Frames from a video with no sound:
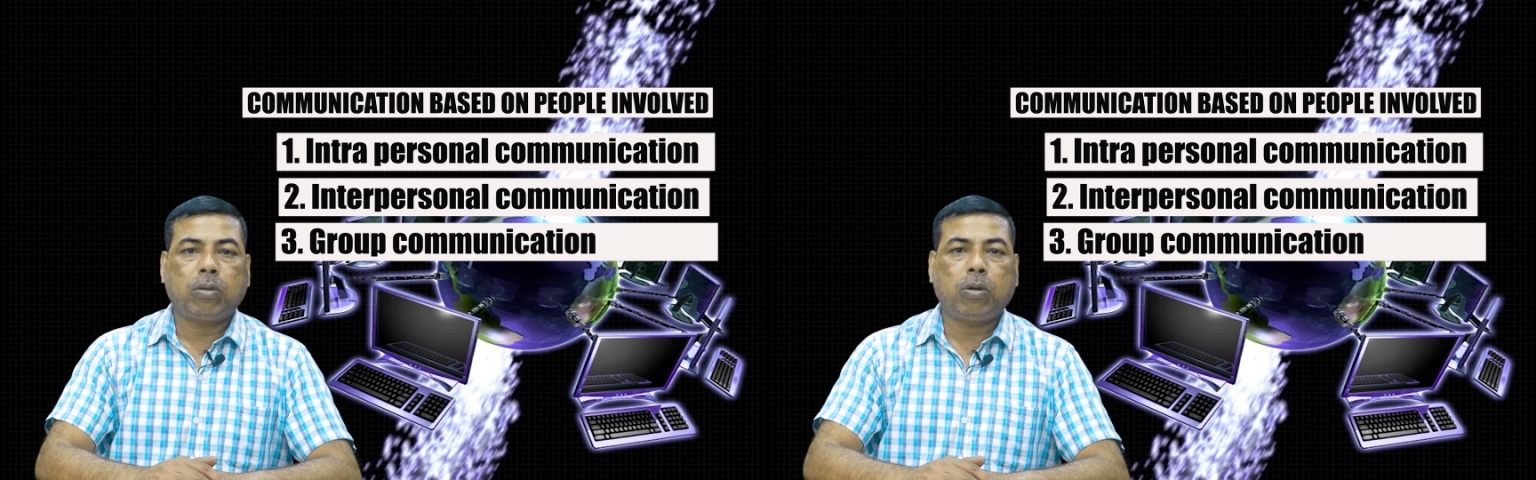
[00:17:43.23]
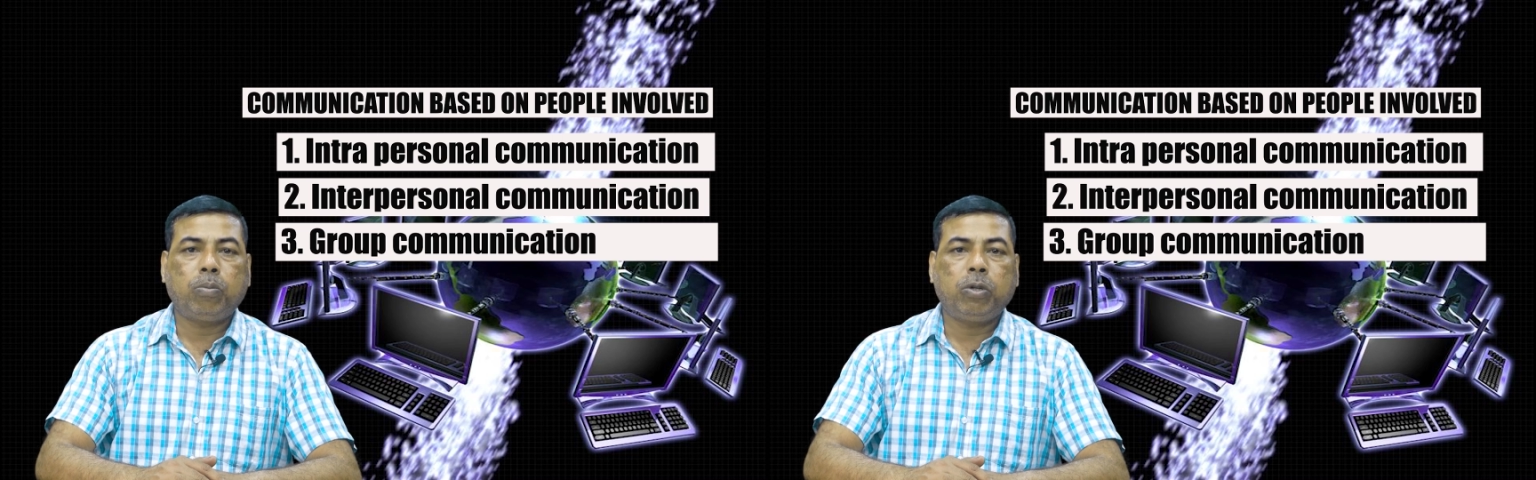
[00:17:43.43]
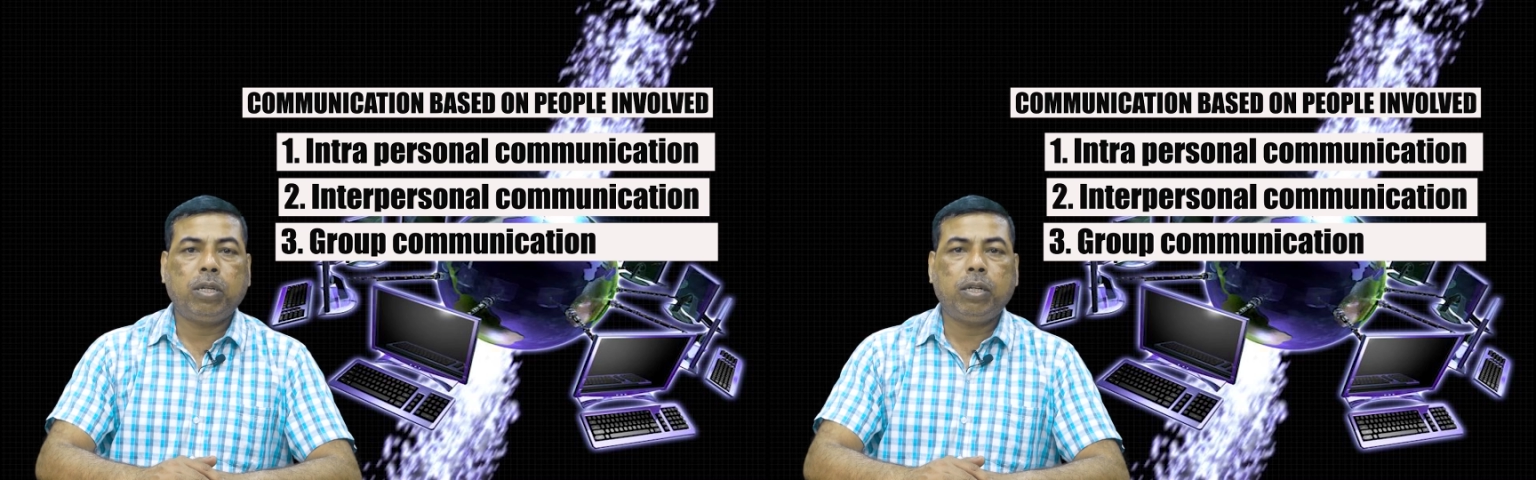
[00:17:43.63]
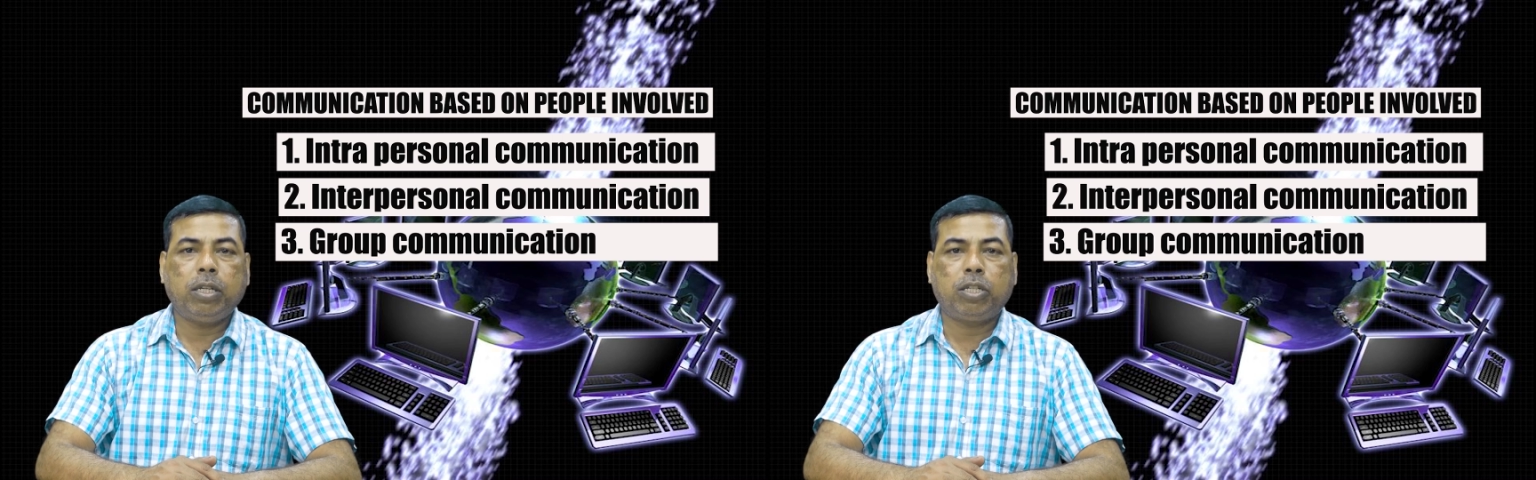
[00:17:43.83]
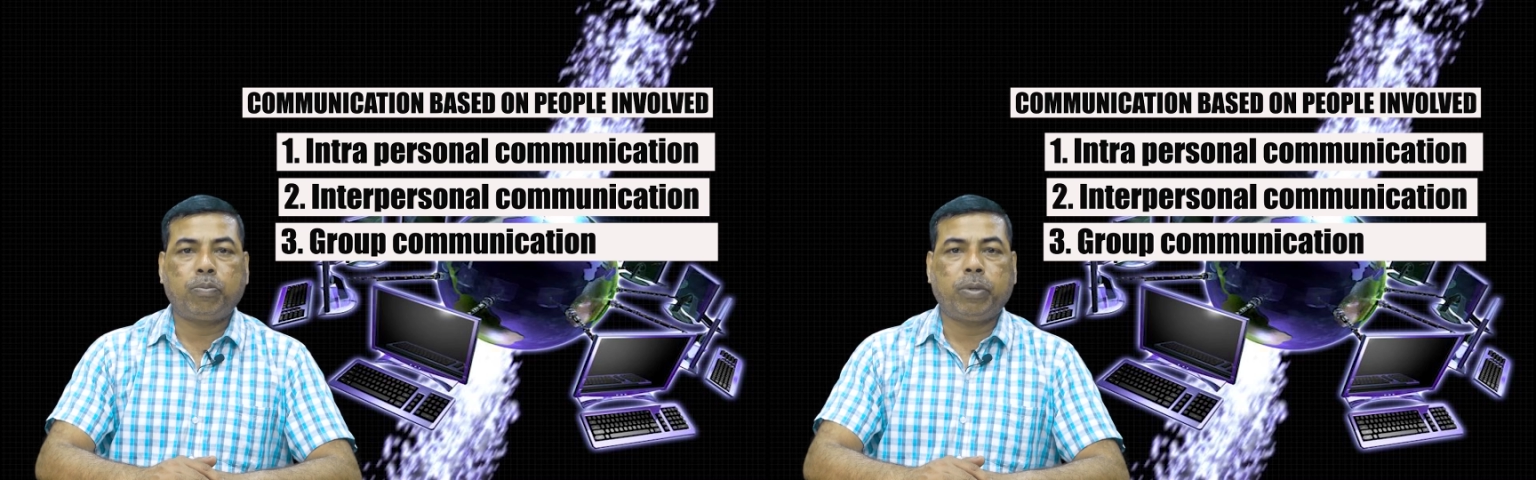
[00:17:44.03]
communal
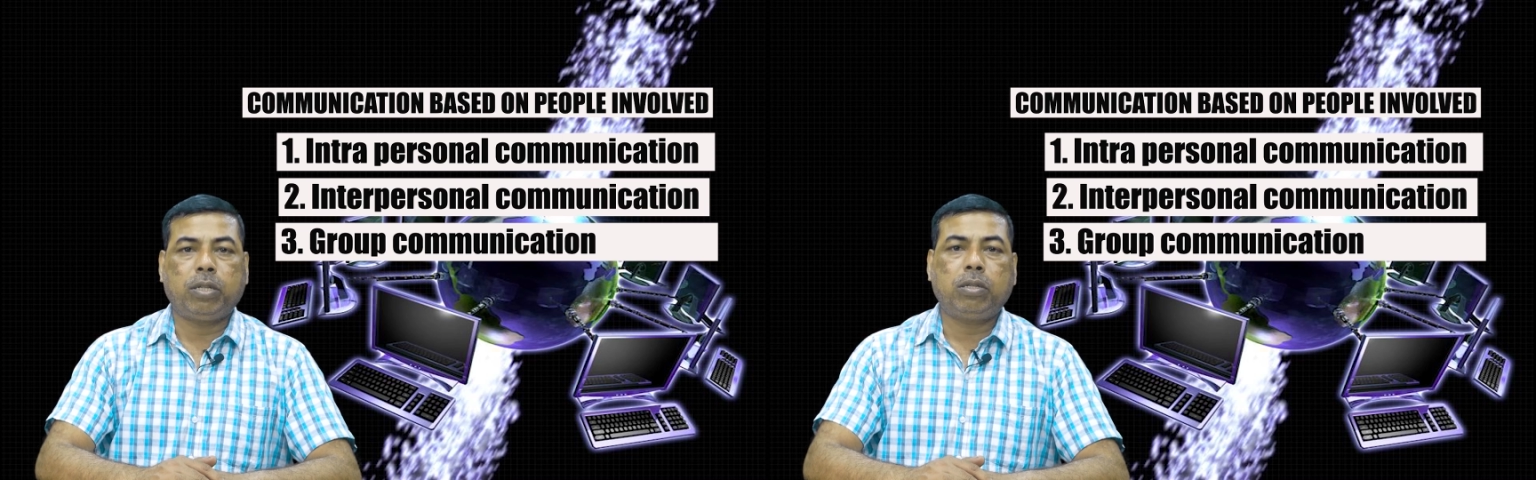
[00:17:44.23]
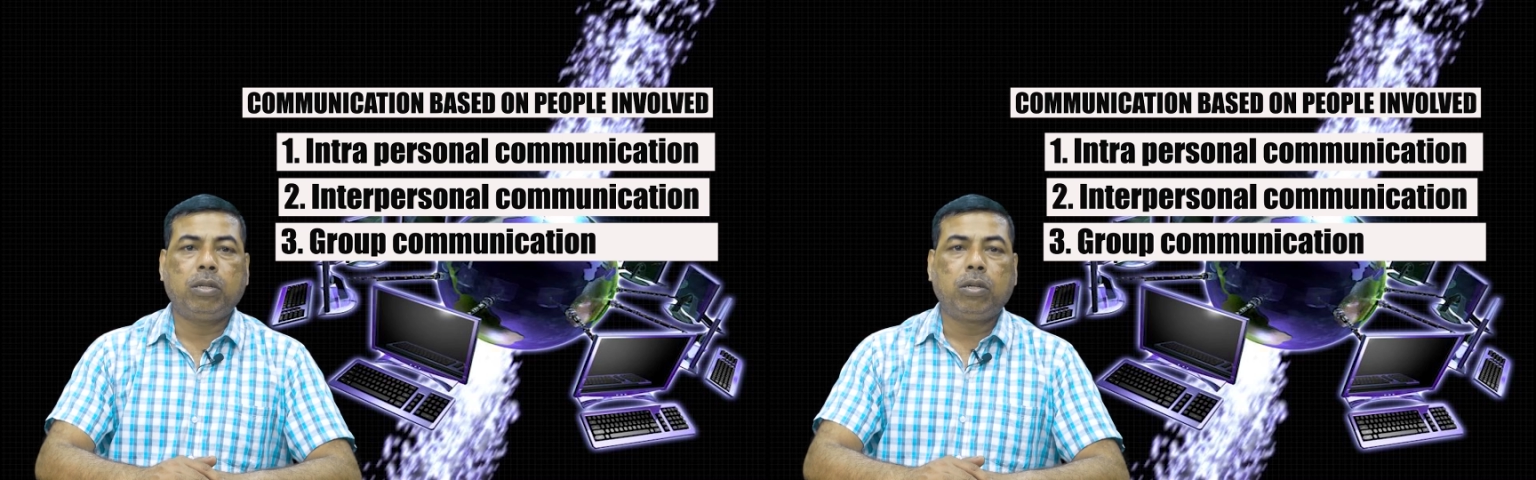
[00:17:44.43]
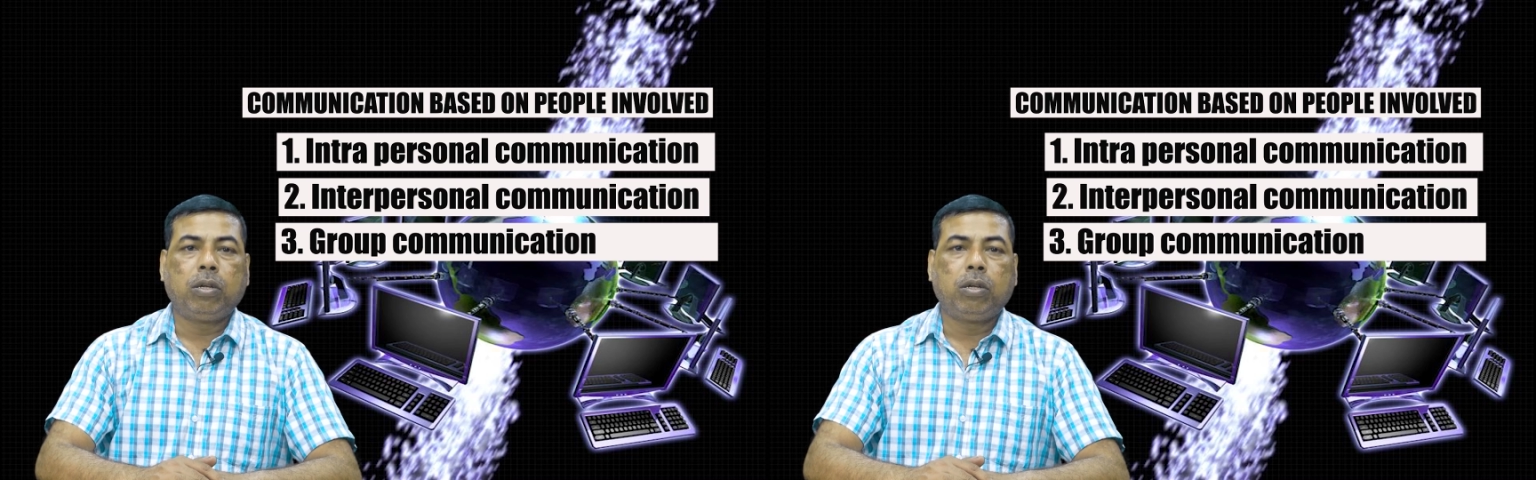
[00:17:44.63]
space